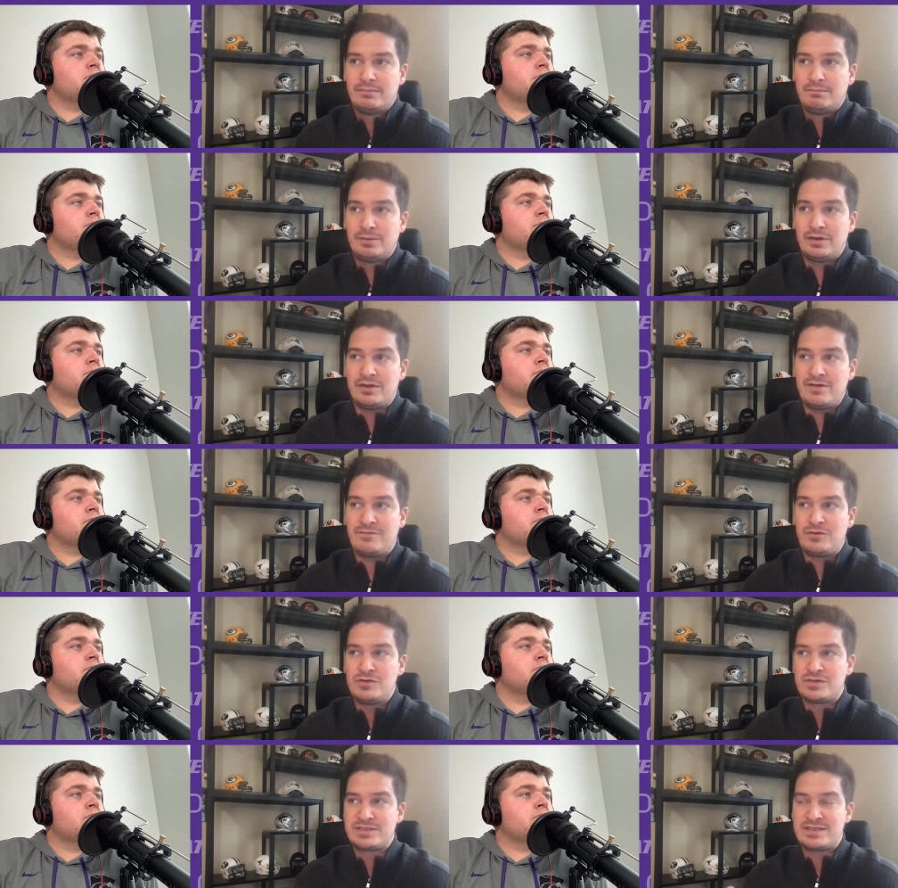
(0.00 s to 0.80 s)
Speaker 1: But if
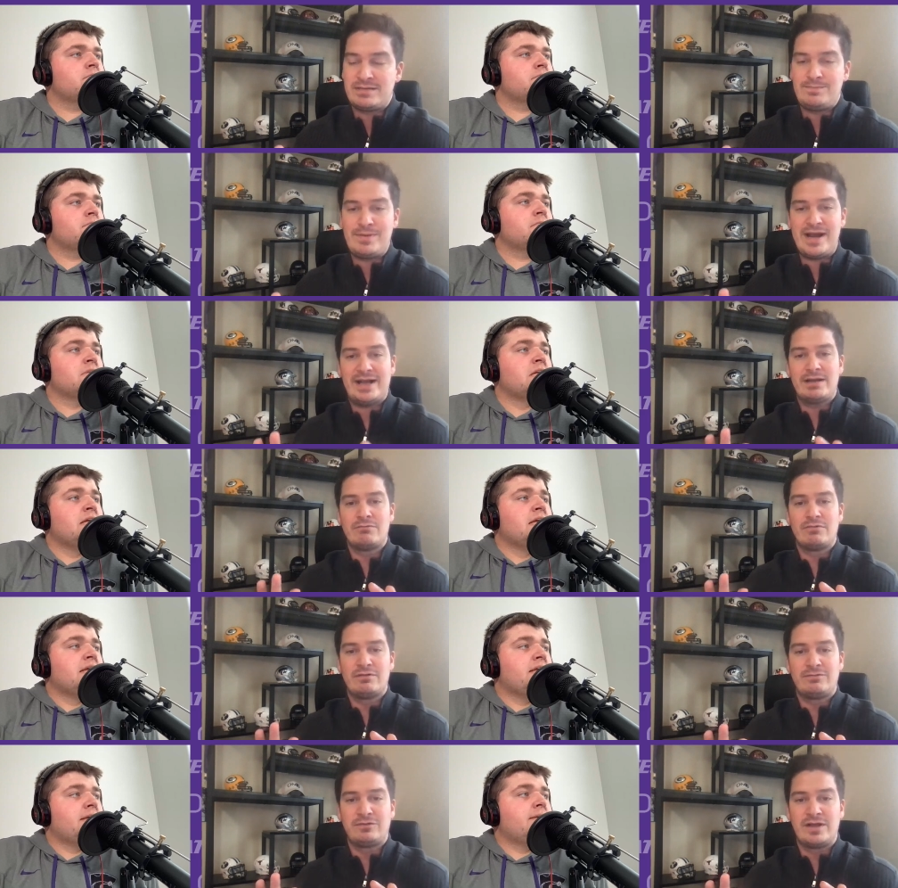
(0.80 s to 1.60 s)
you sit back and
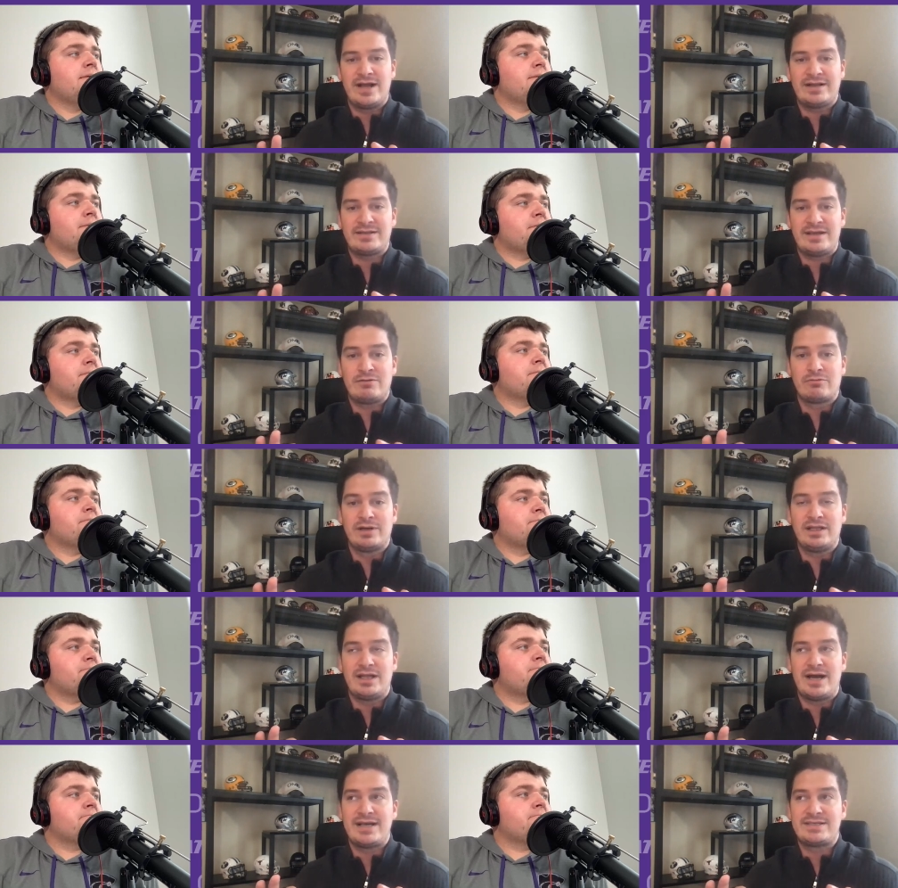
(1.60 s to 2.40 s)
reflect and
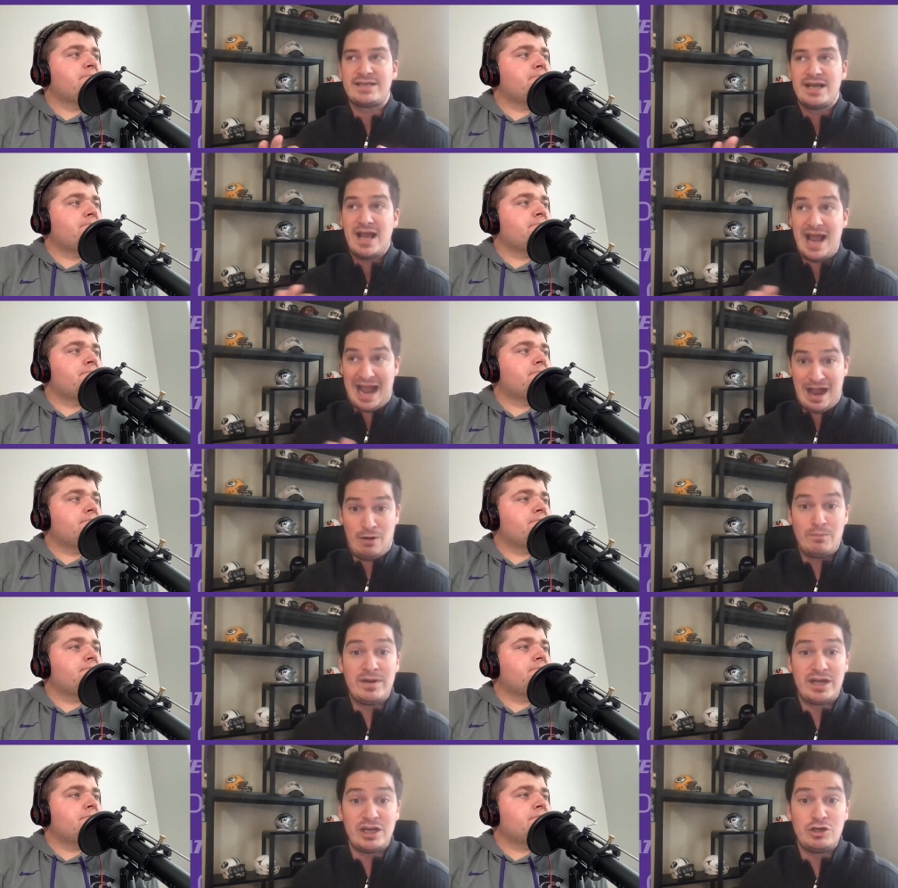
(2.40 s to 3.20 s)
realize how
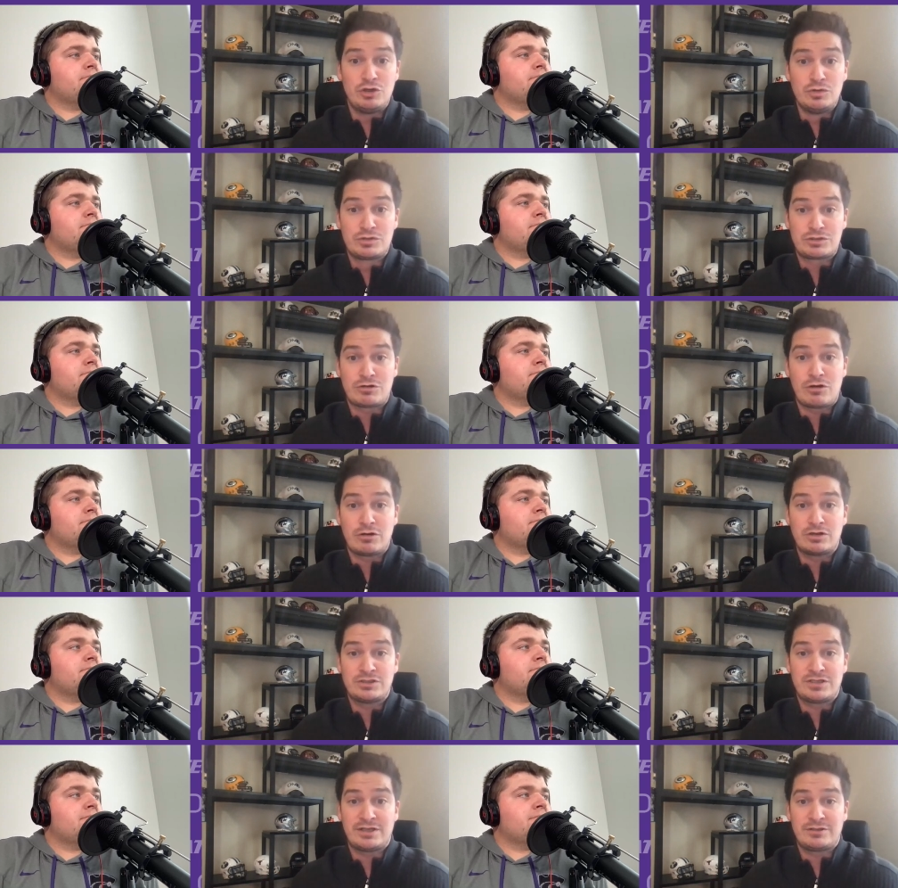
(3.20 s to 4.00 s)
many new
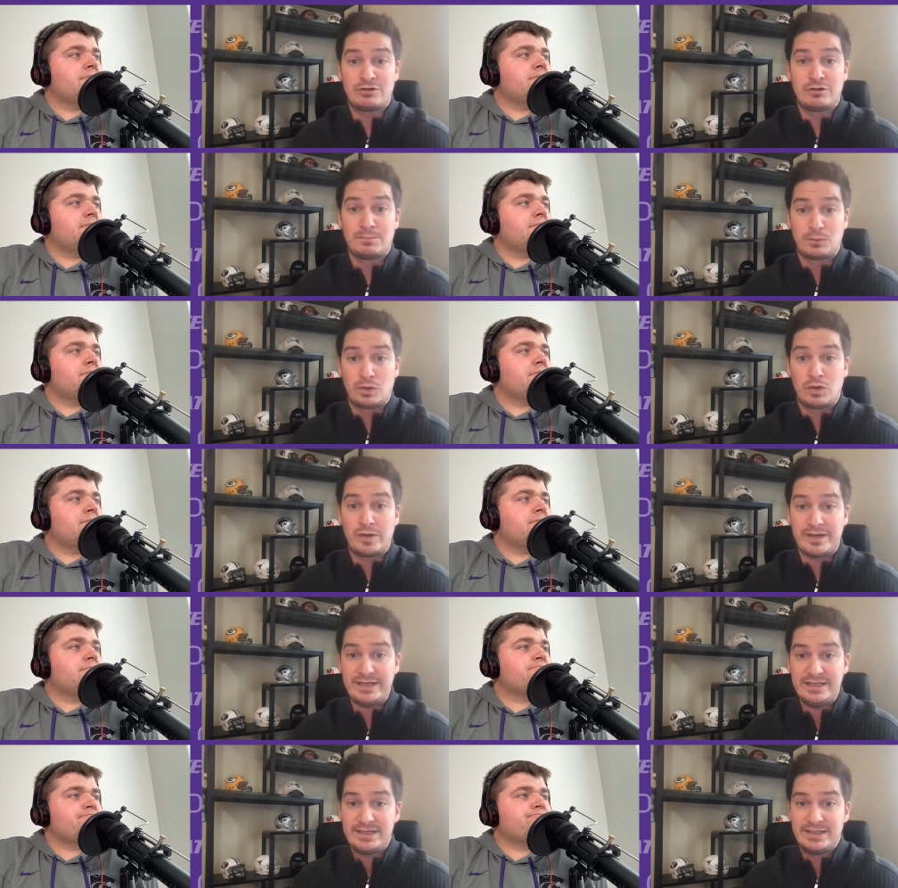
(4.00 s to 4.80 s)
starters that they're deploying,